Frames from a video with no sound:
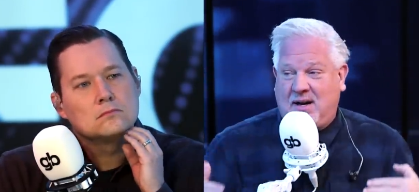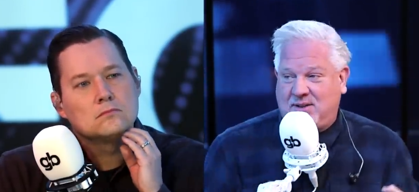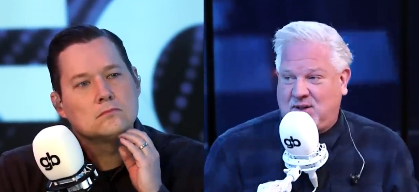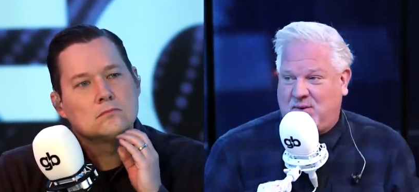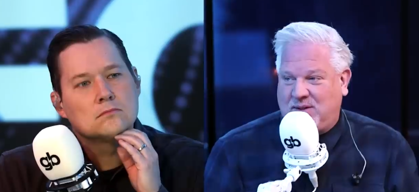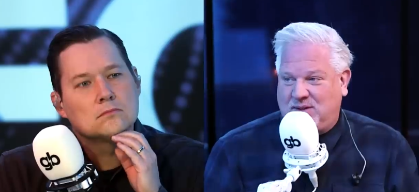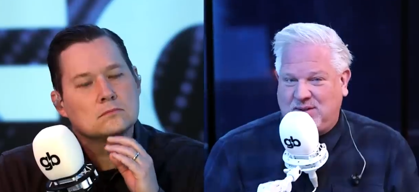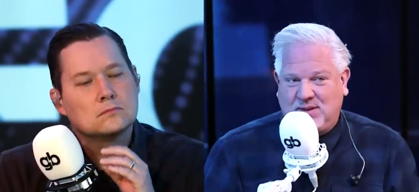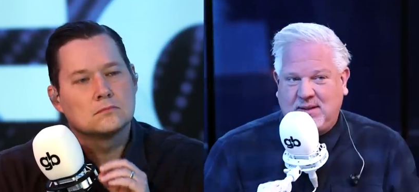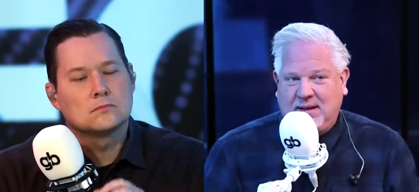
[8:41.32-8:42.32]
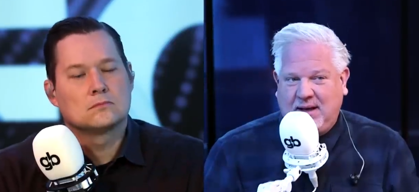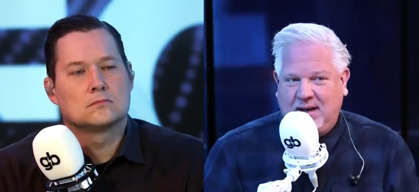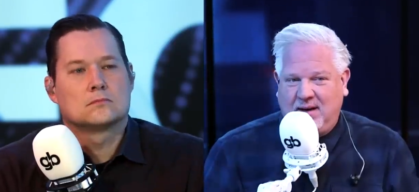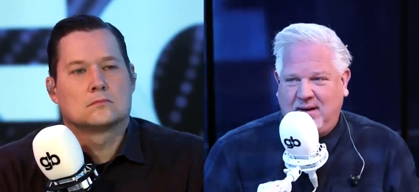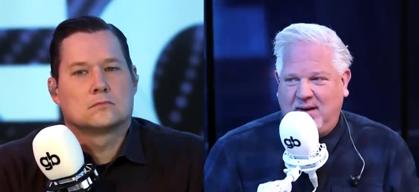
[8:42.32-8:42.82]
Speaker 1: consequences
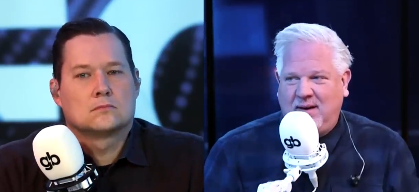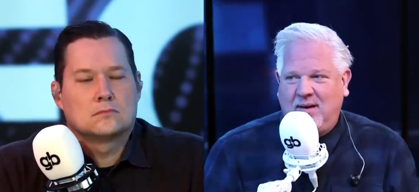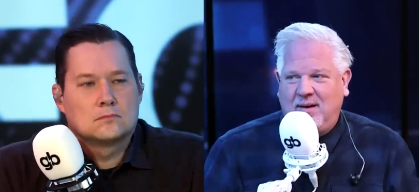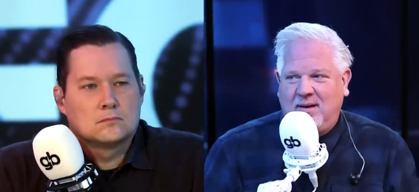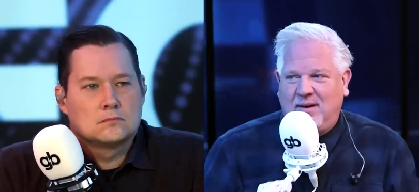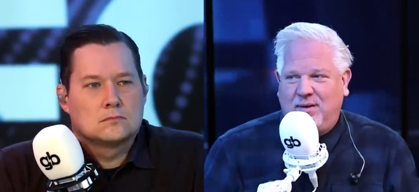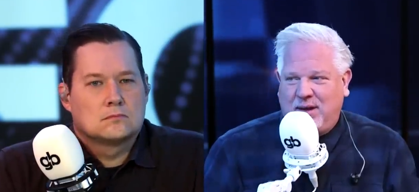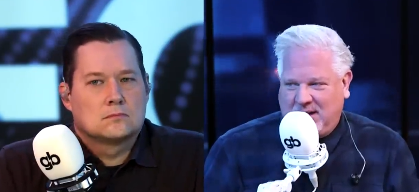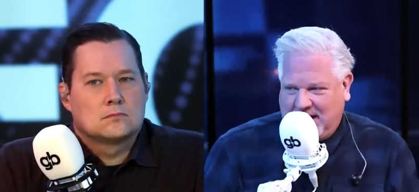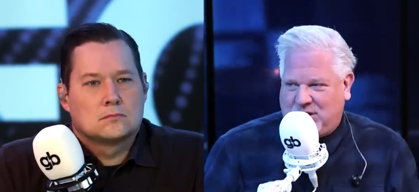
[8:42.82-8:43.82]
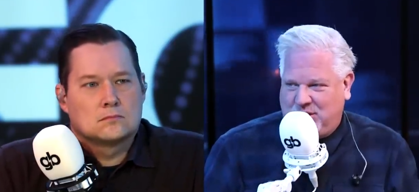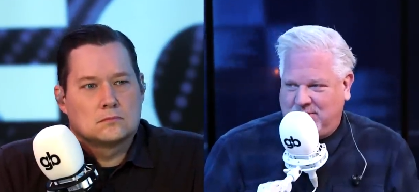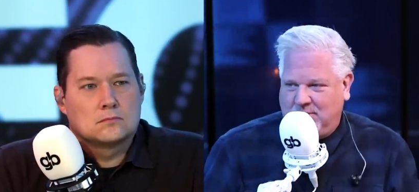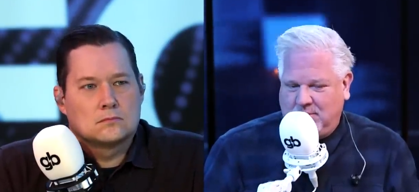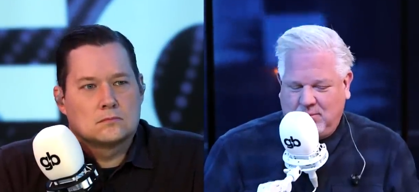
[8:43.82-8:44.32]
in the
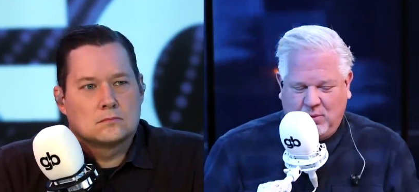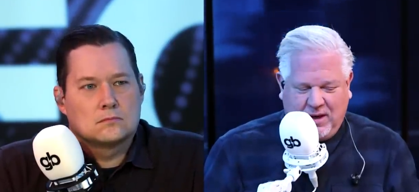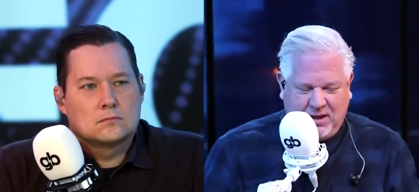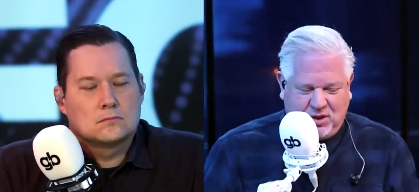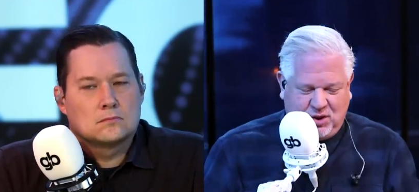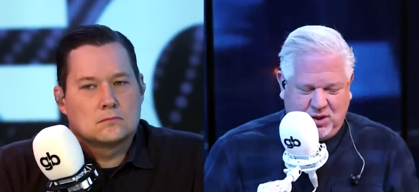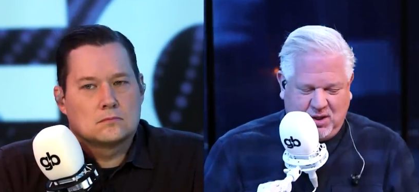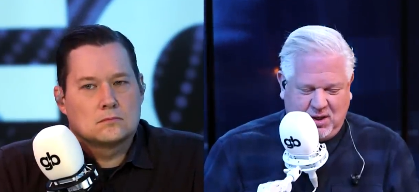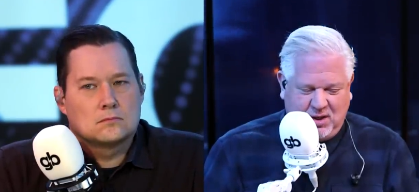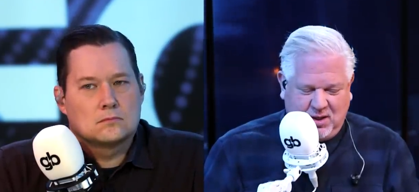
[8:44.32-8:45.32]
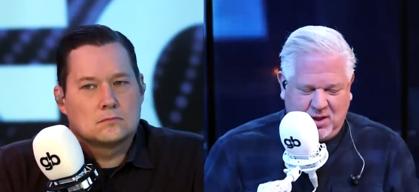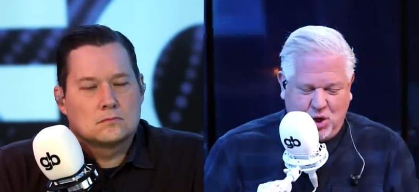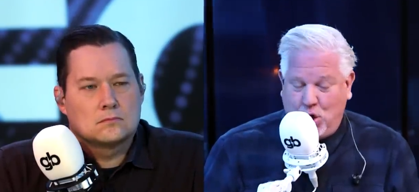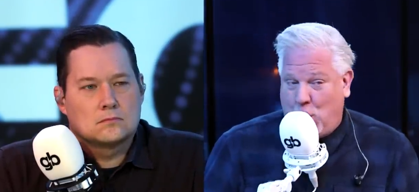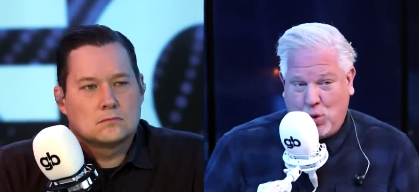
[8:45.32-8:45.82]
election, which uh,
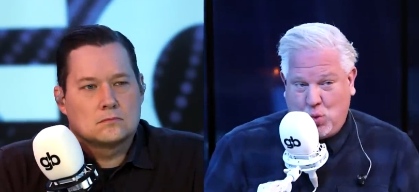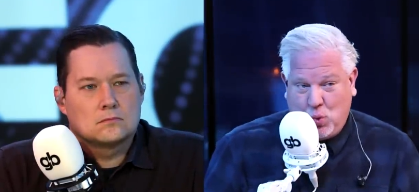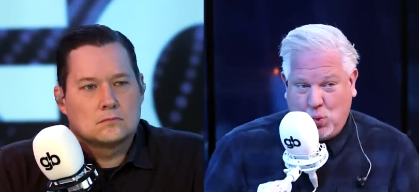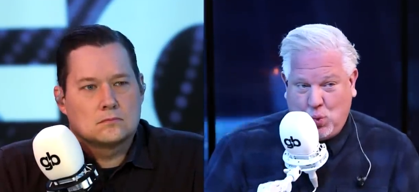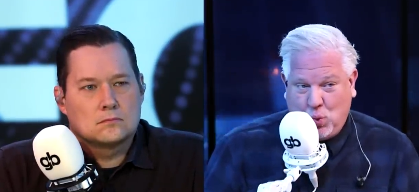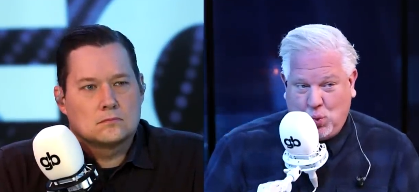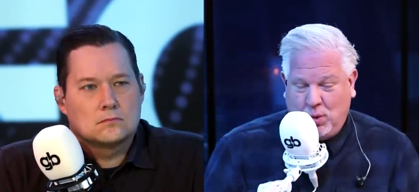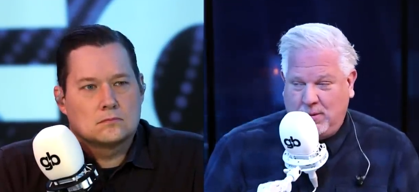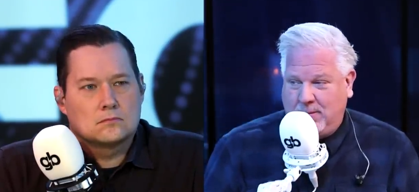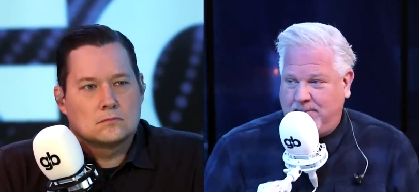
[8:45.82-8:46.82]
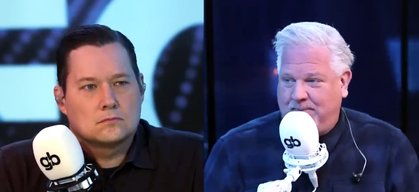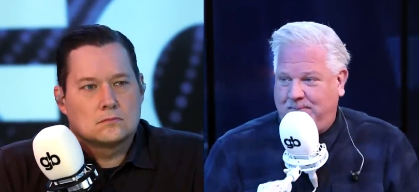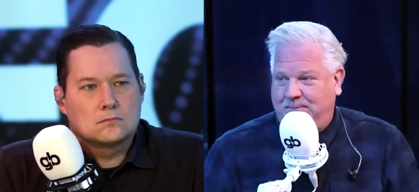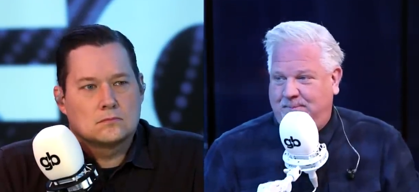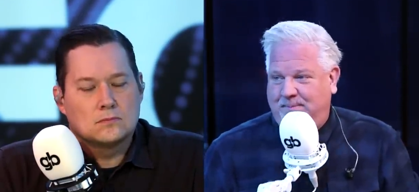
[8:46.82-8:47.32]
no.
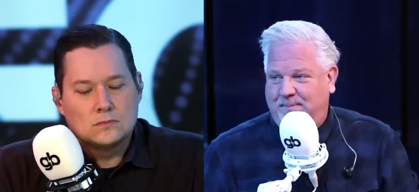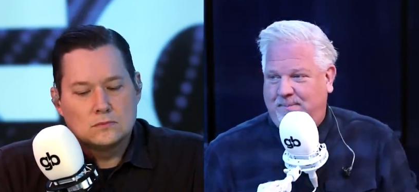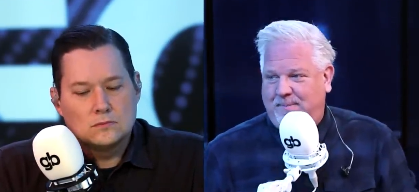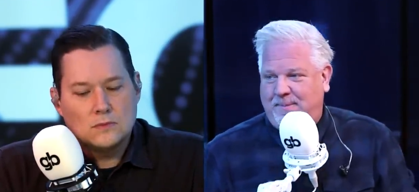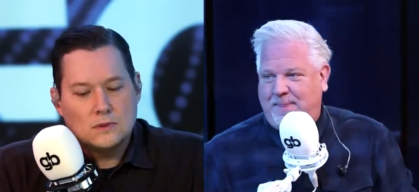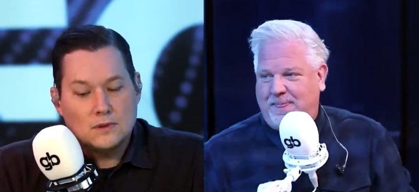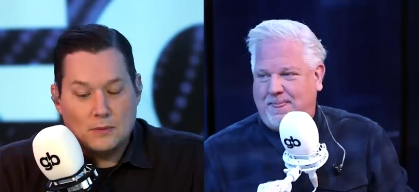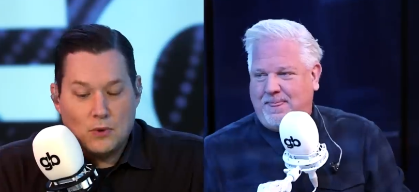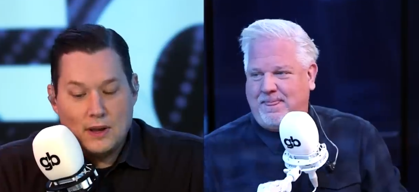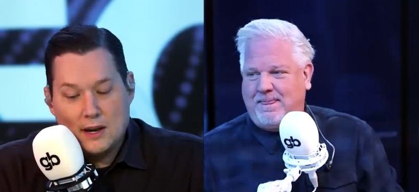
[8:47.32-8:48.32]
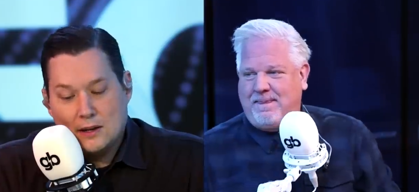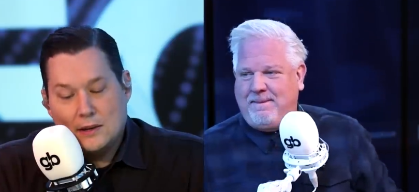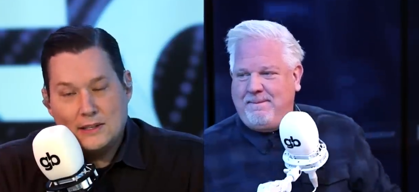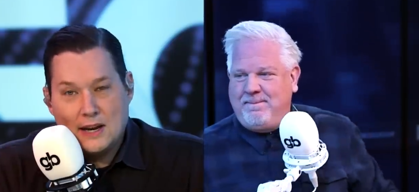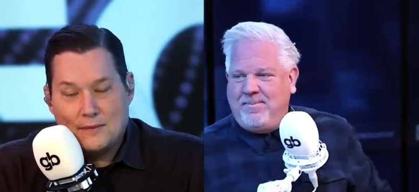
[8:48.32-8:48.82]
Speaker 2: Mm, well, yeah,
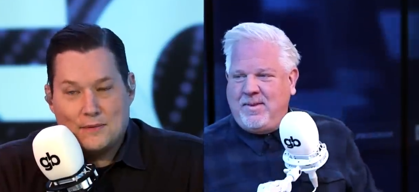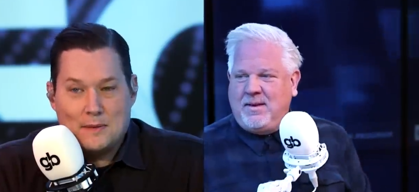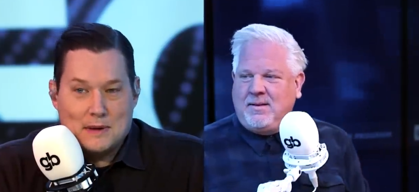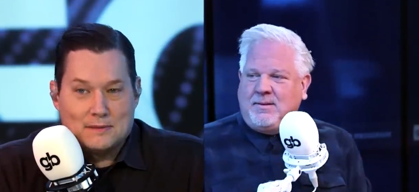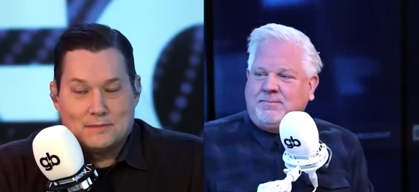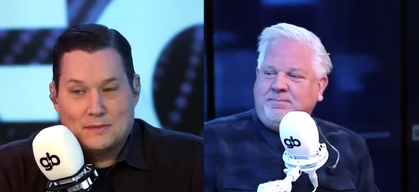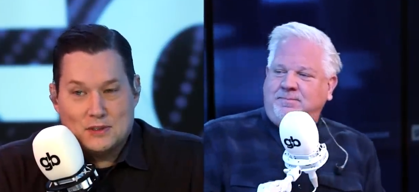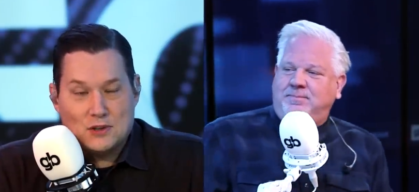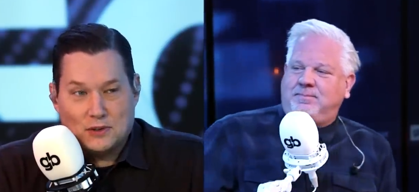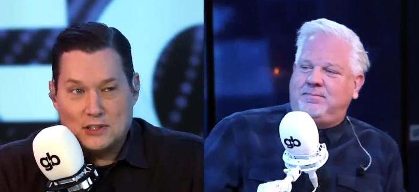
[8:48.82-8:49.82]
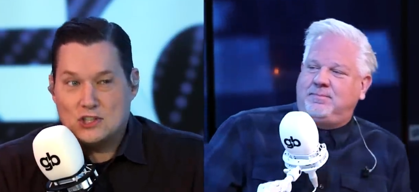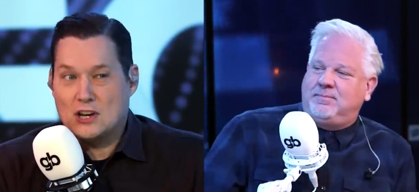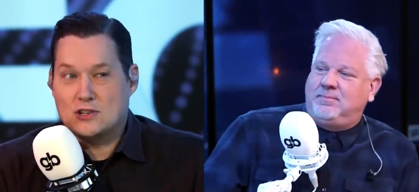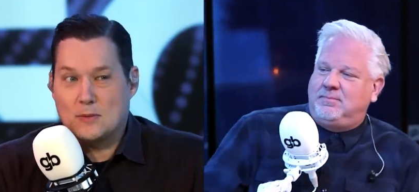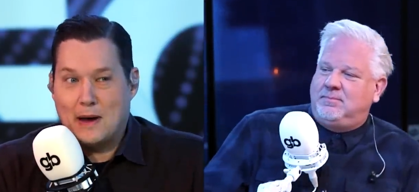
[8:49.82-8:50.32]
it did have, I mean, certainly
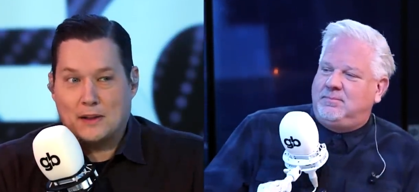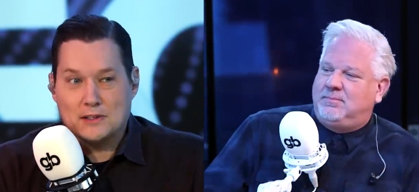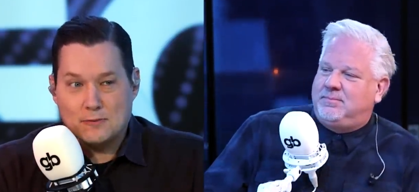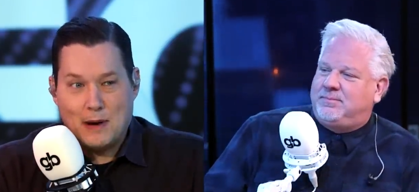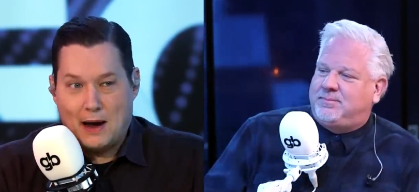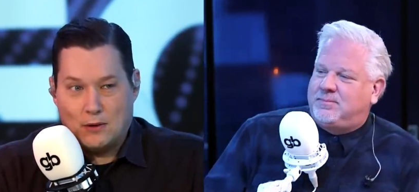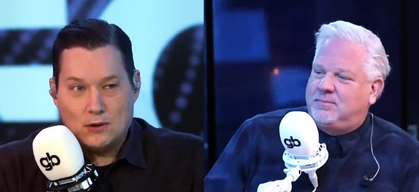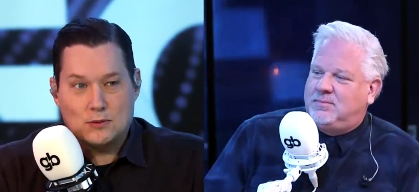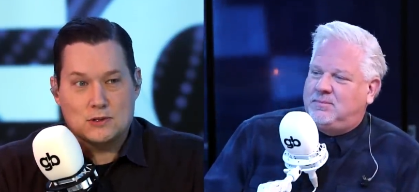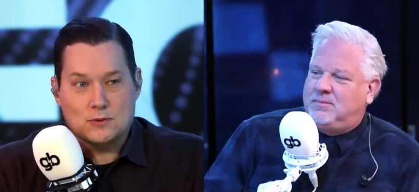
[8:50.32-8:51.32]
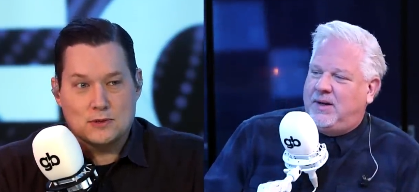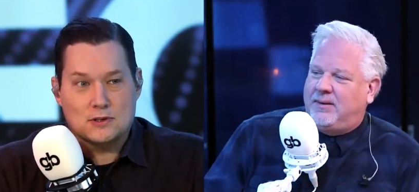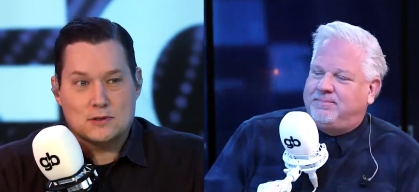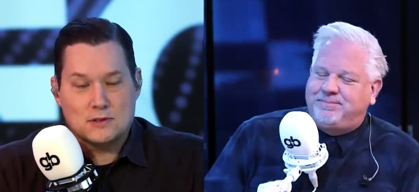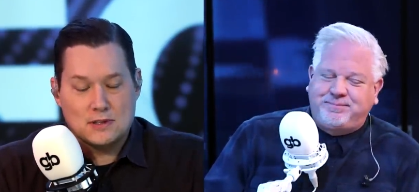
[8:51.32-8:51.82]
changed the balance of power, which was yeah.
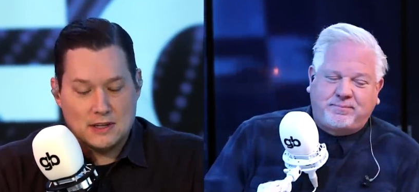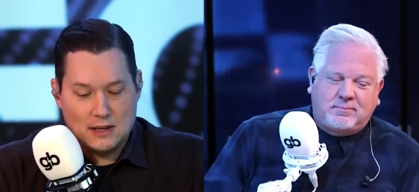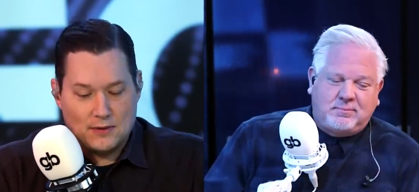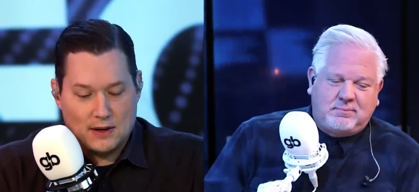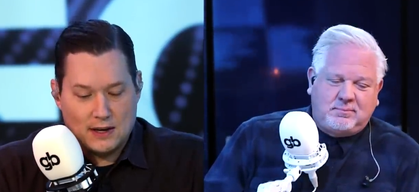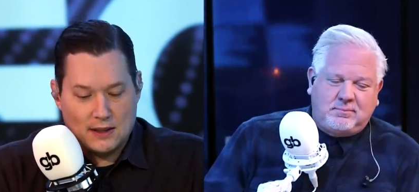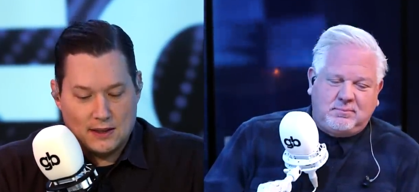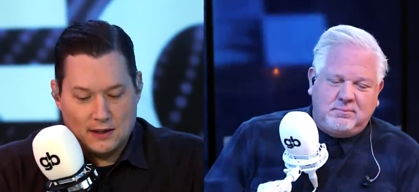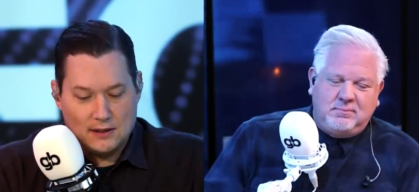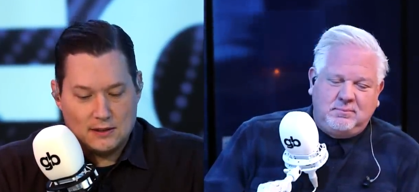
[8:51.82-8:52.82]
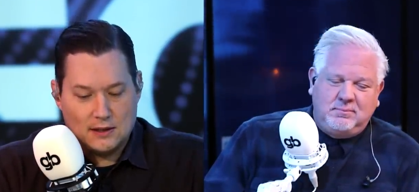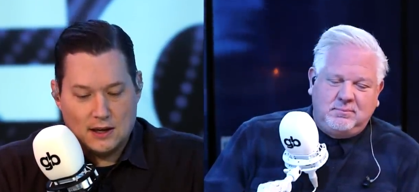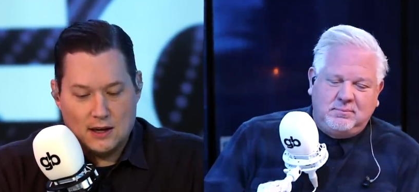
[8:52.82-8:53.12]
significant, I think. Uh,